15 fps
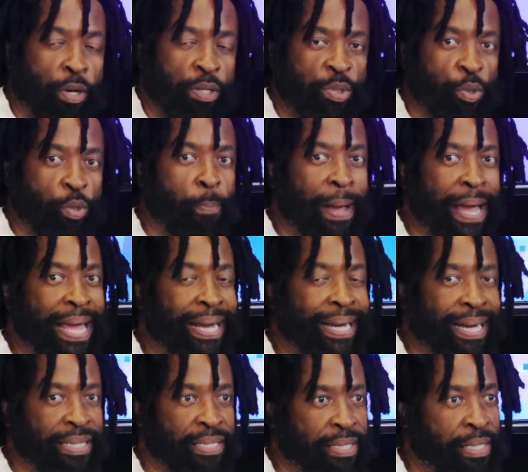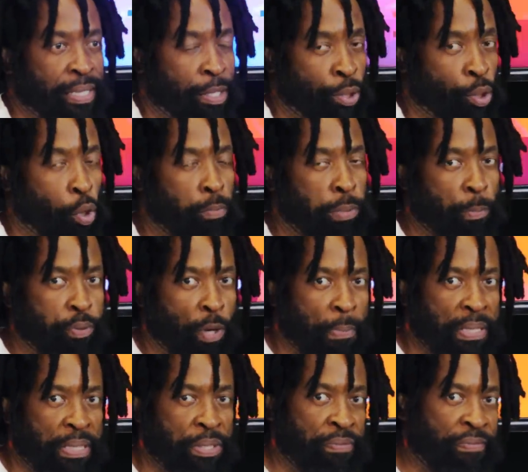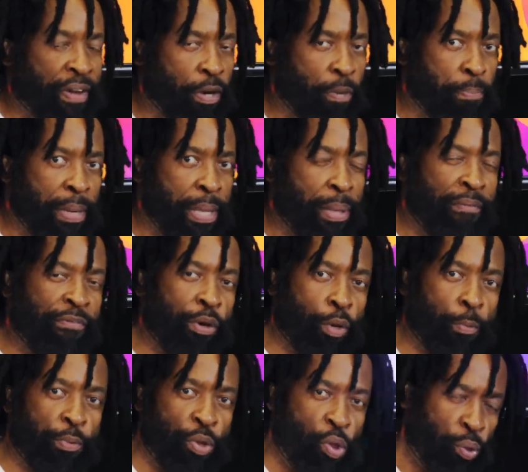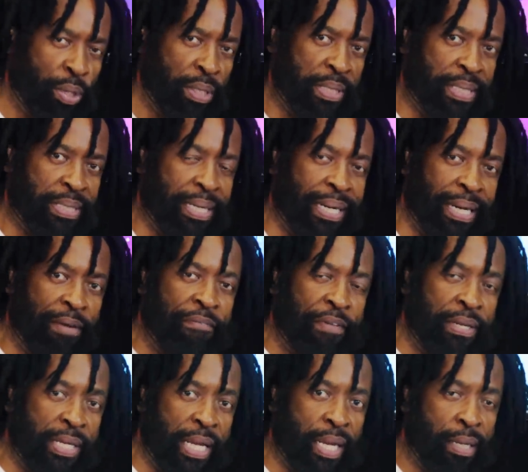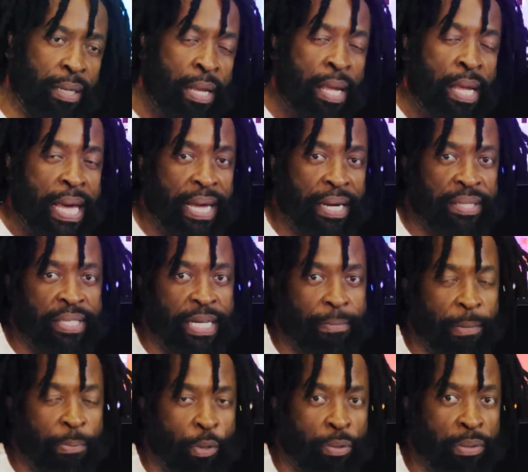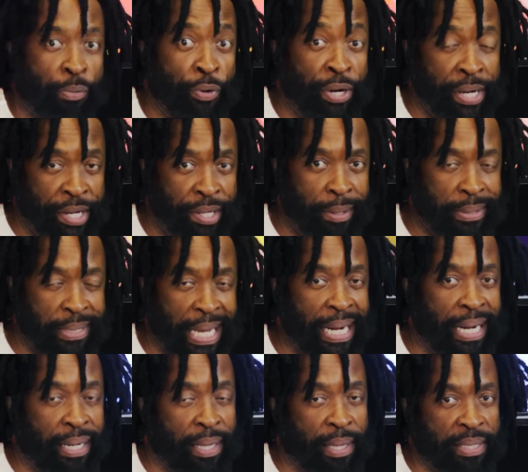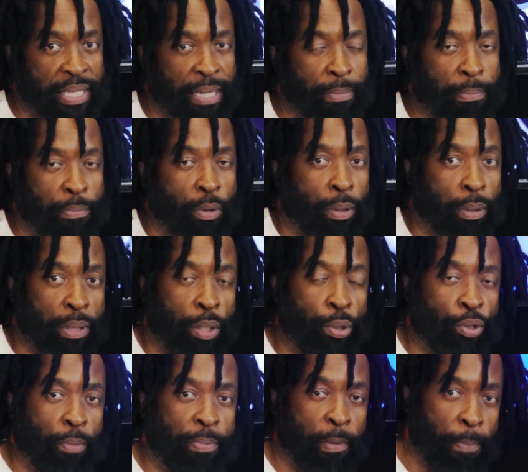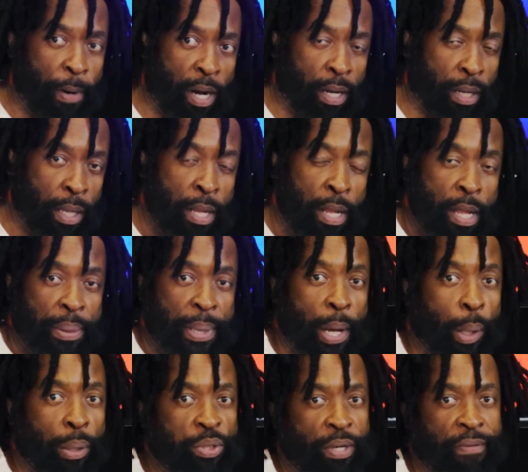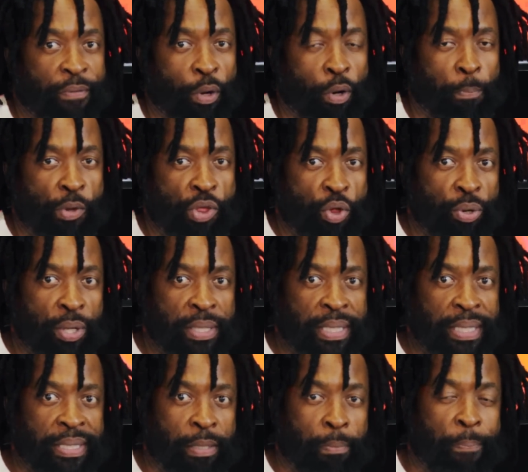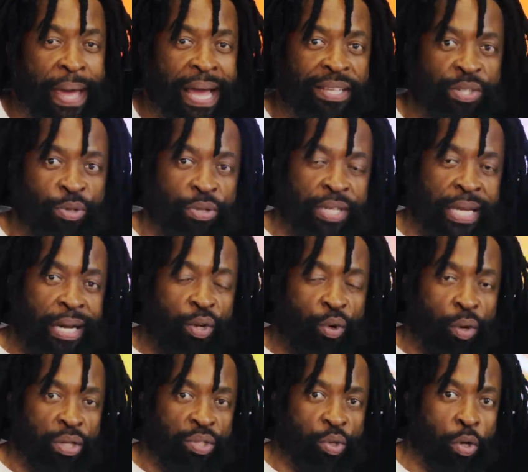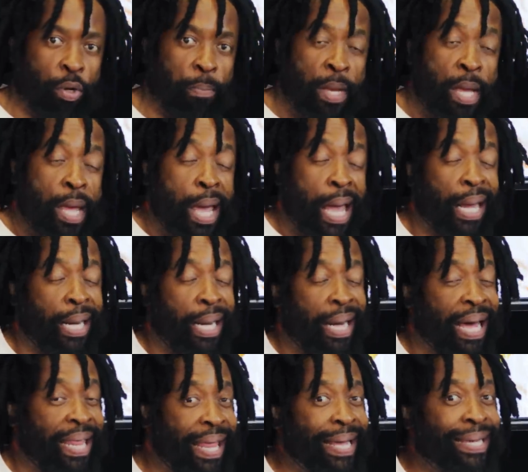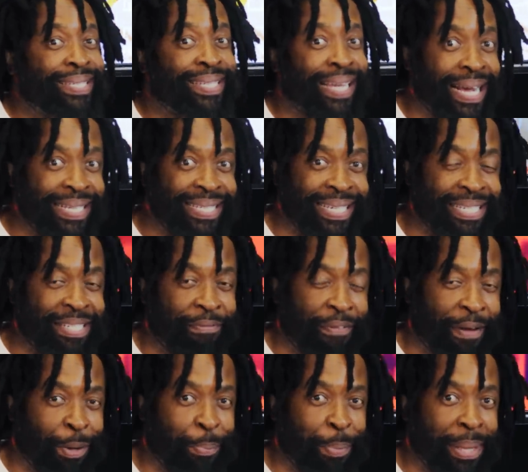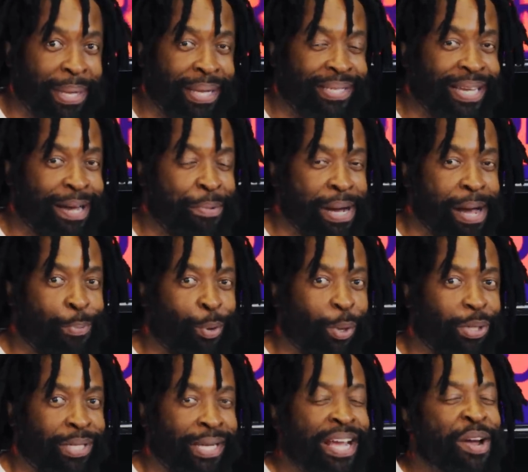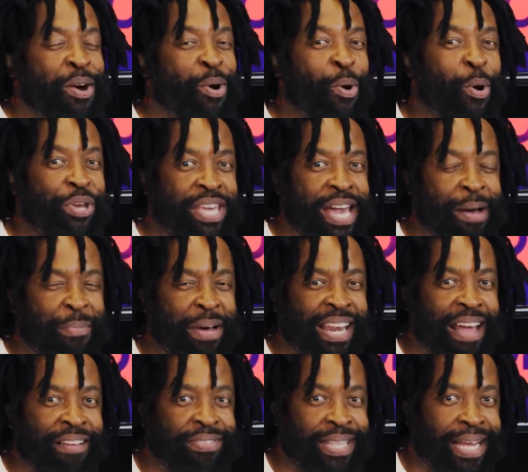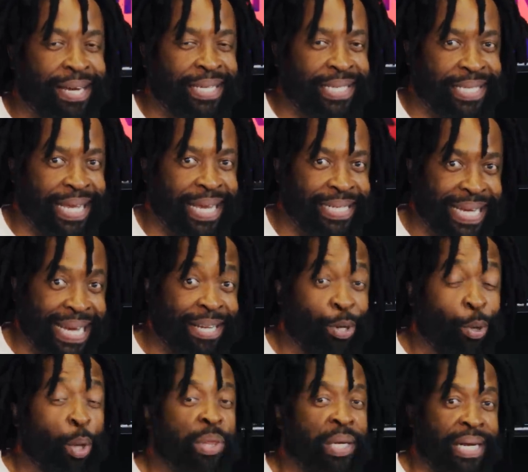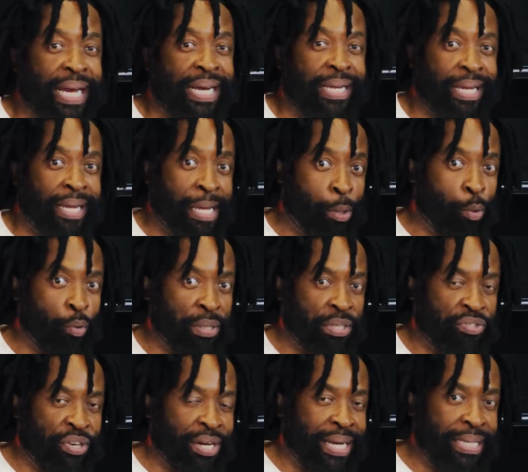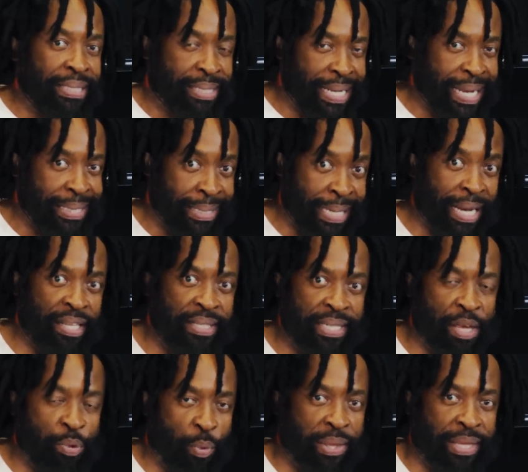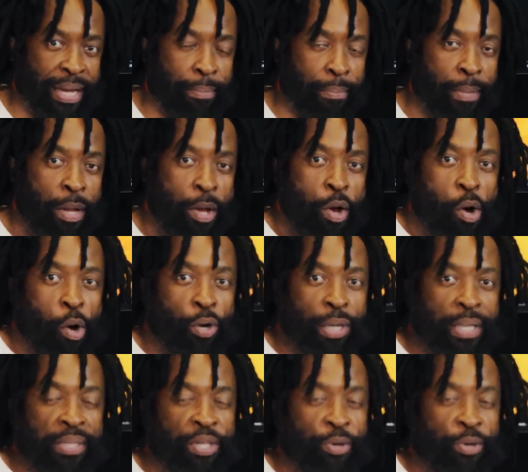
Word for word: brought to you by Ekasi Noble Property Development. They've got opportunities in Randfontein at a suburb called Green Hills and another suburb called Robin Park. They also have got opportunities in Bears, Nodia, Krugersdorp, and another exciting development that's coming up called Ngonyama Lifestyle Estate at North Riding Equestrian Estates. Get in touch with them on